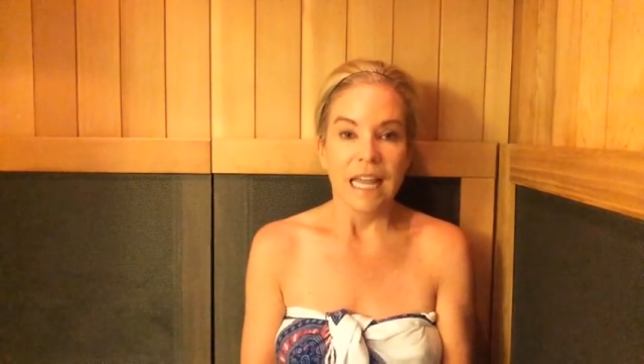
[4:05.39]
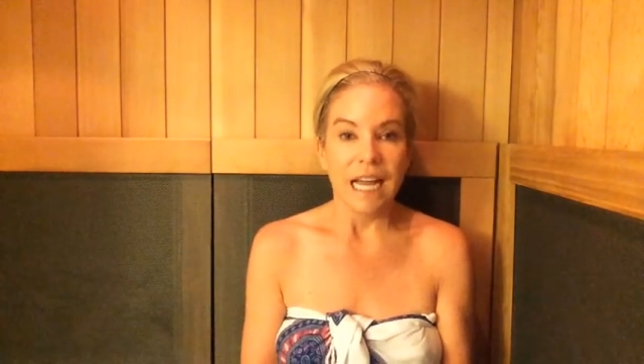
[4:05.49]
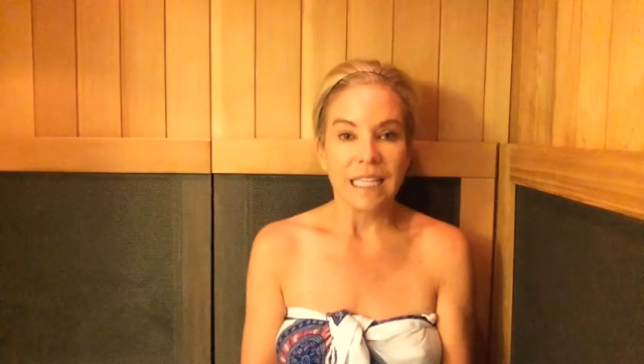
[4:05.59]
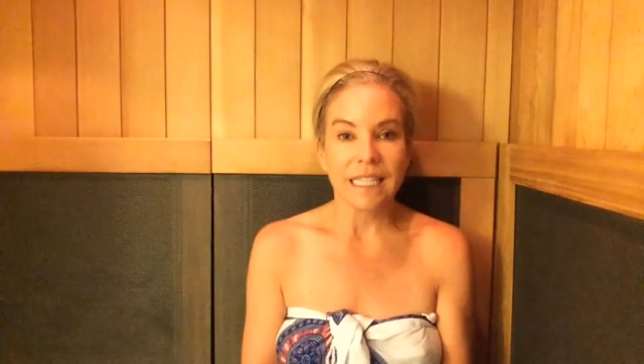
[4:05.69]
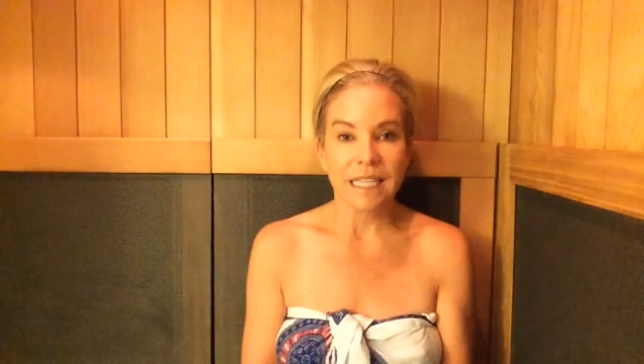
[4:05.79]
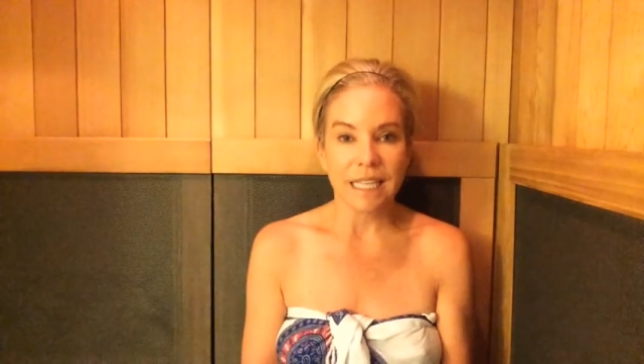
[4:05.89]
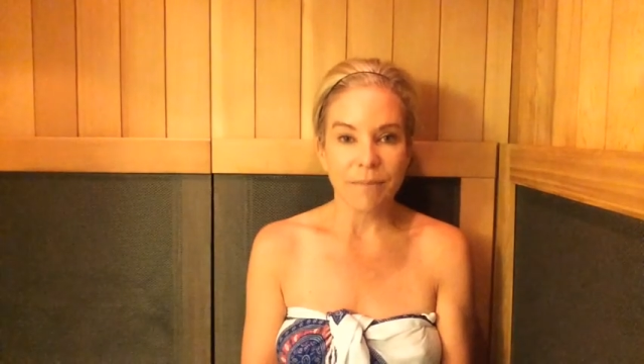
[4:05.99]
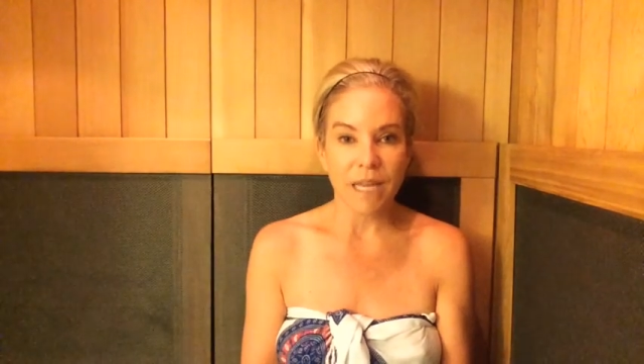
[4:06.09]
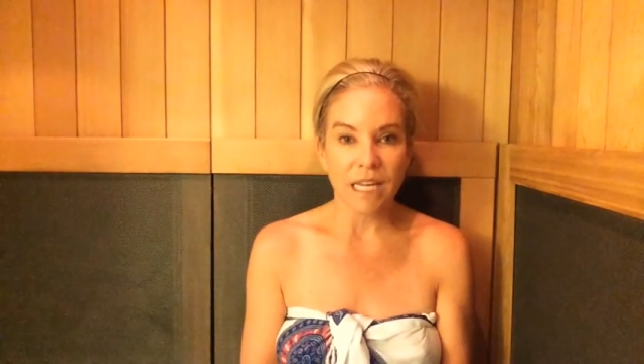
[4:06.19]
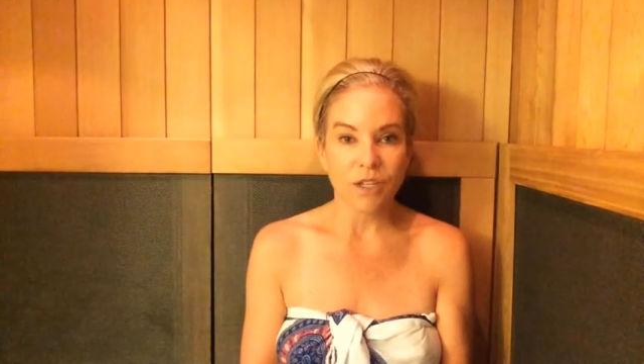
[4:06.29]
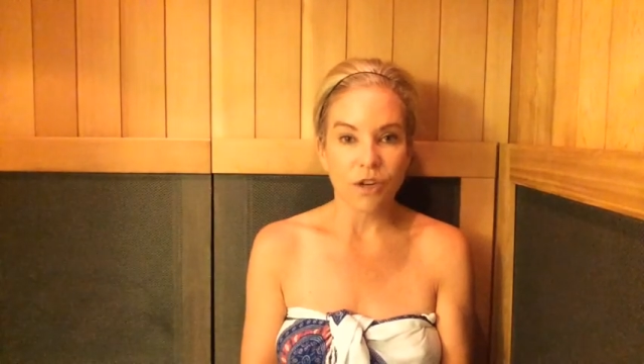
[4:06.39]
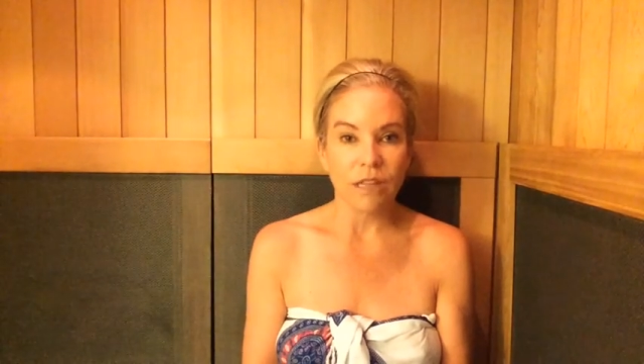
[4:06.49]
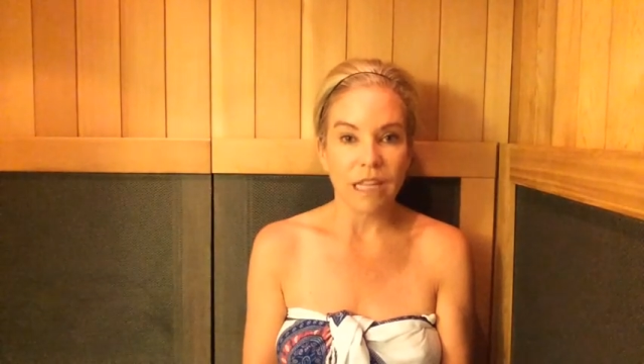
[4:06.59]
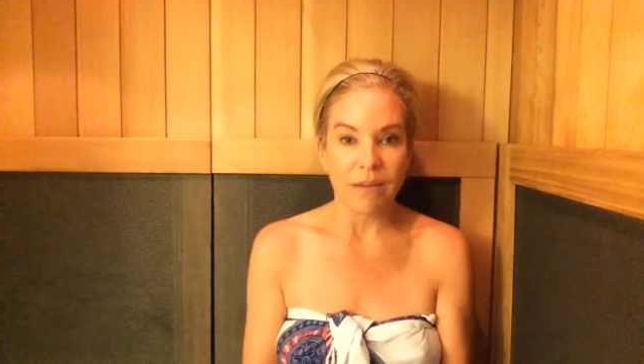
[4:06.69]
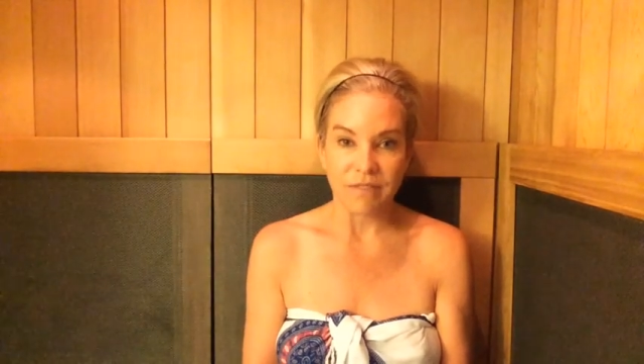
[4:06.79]
That's the same thing as your
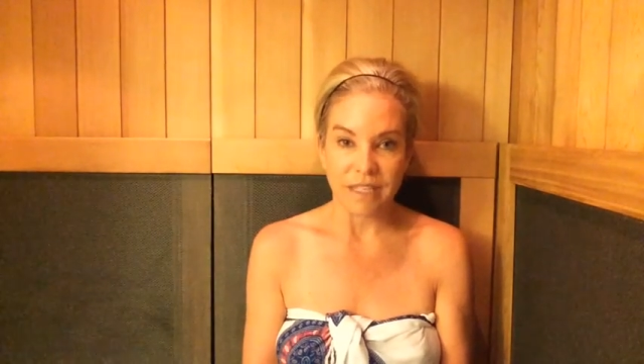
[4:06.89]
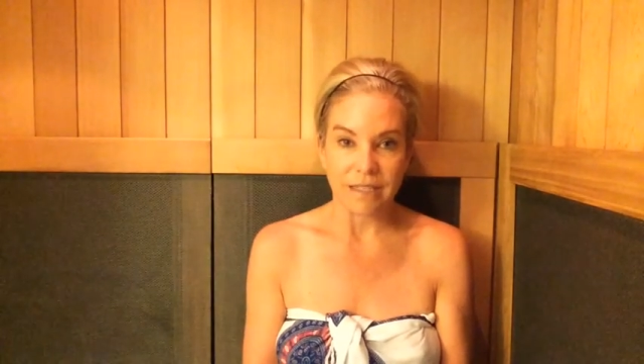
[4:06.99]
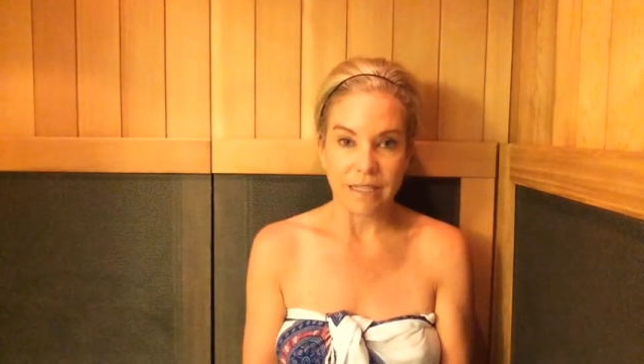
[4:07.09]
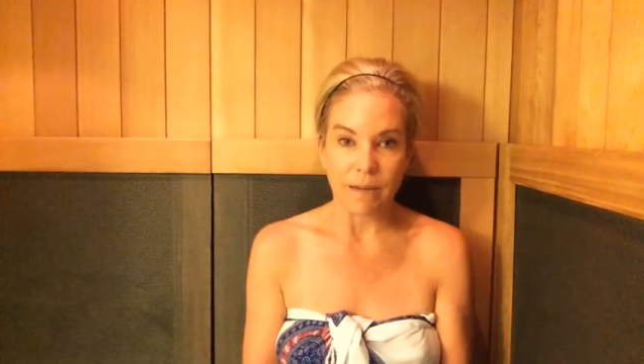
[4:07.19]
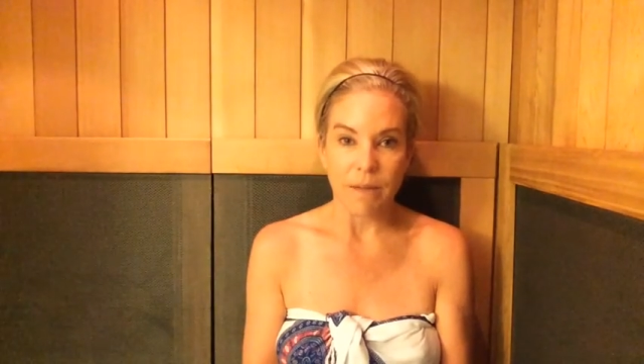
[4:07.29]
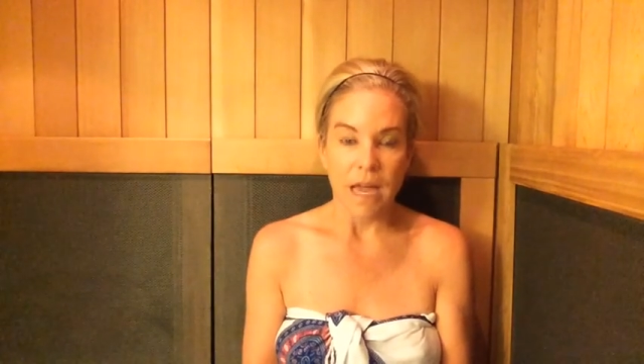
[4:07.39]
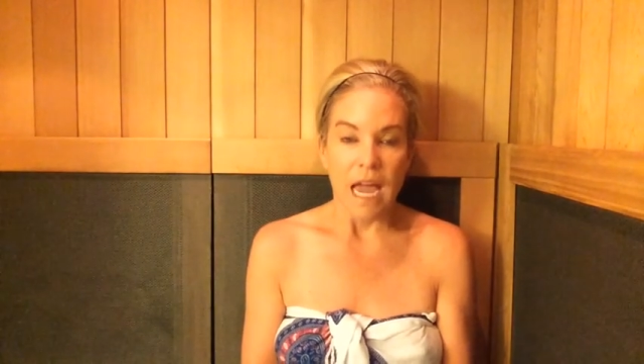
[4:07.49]
lymph system.